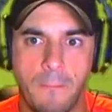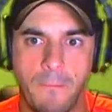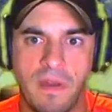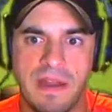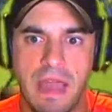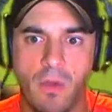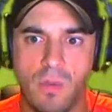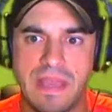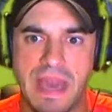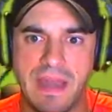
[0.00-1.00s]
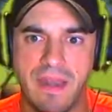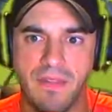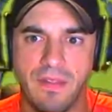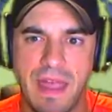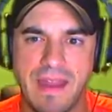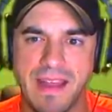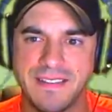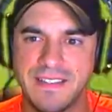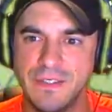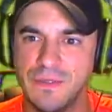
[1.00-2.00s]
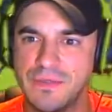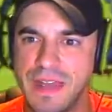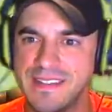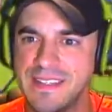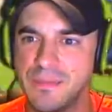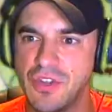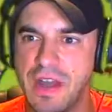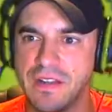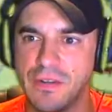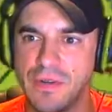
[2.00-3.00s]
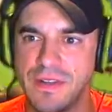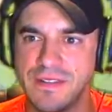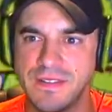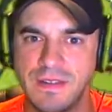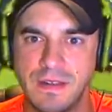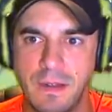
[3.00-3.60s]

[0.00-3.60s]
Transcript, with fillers: Right now, we got it on the line. I see you. I see him trying to loot us.